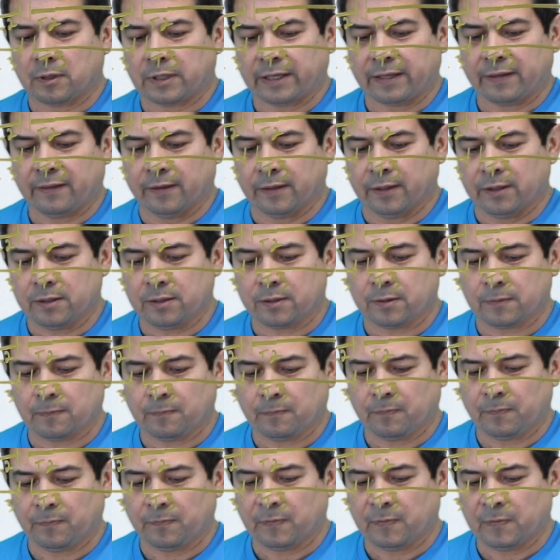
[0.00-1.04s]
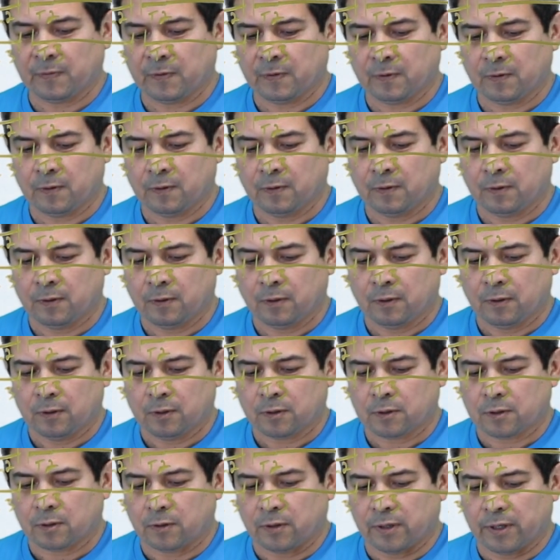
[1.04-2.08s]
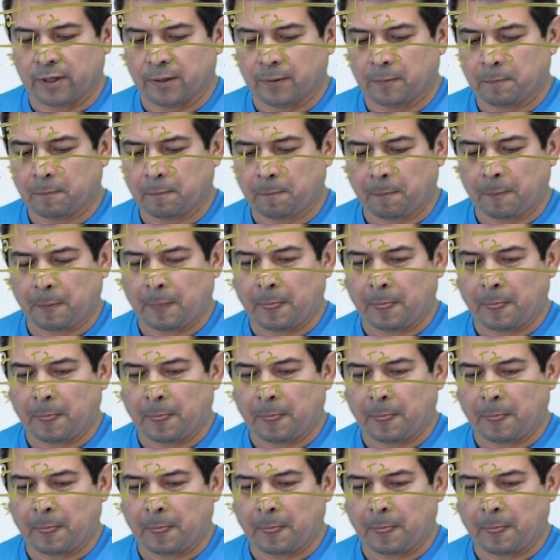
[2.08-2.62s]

like this. So now,